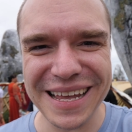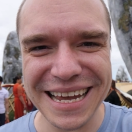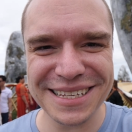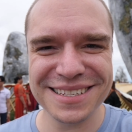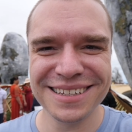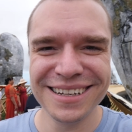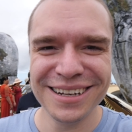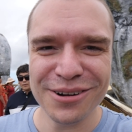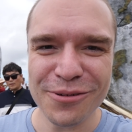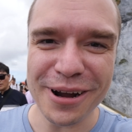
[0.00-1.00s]
place,
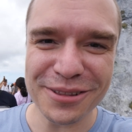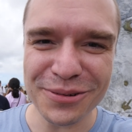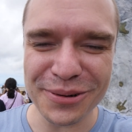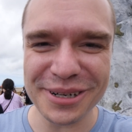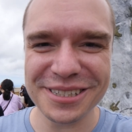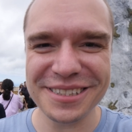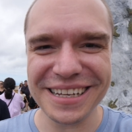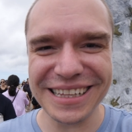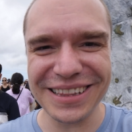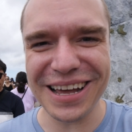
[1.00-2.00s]
quite
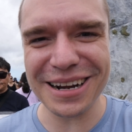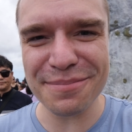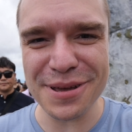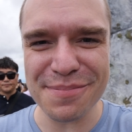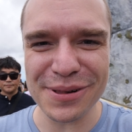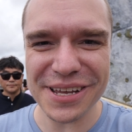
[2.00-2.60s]
touristy, a lot of people